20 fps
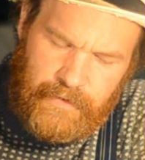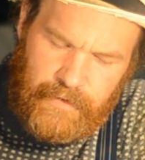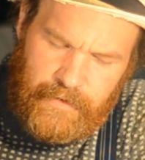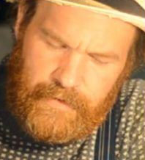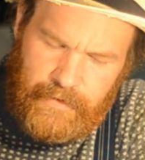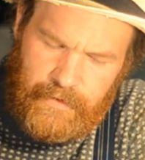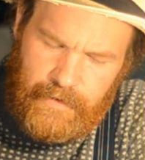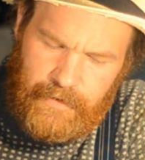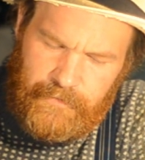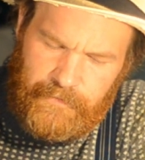
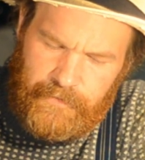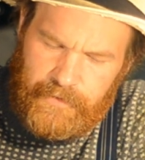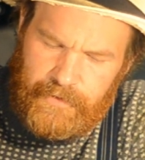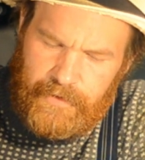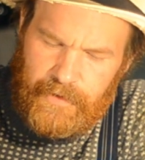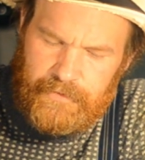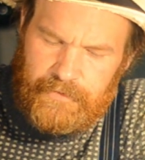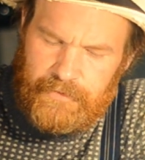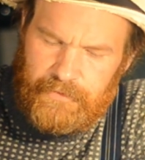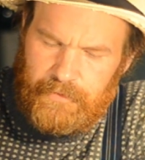I
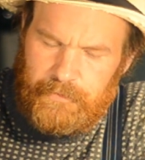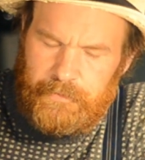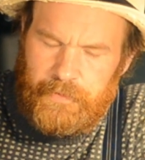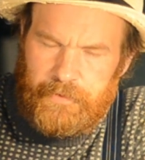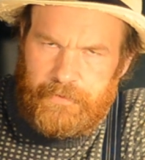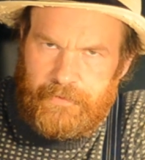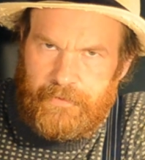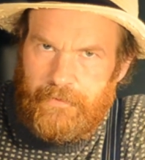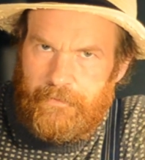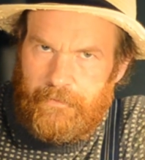forgot to
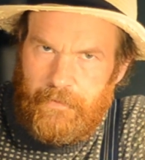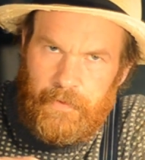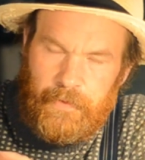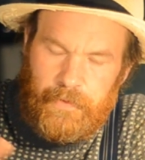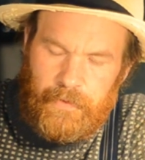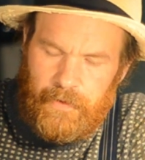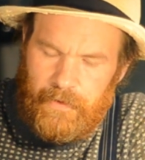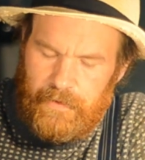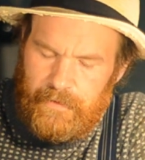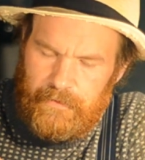put the
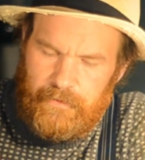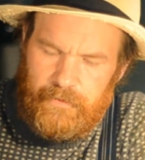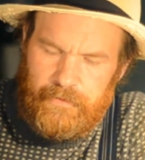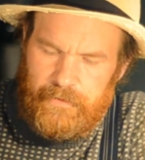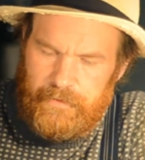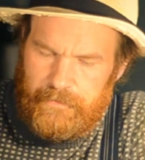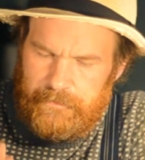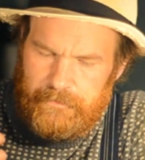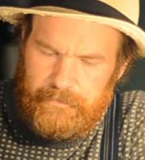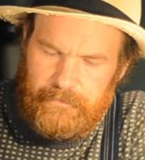width
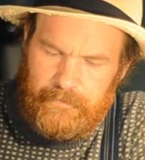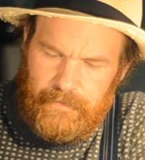or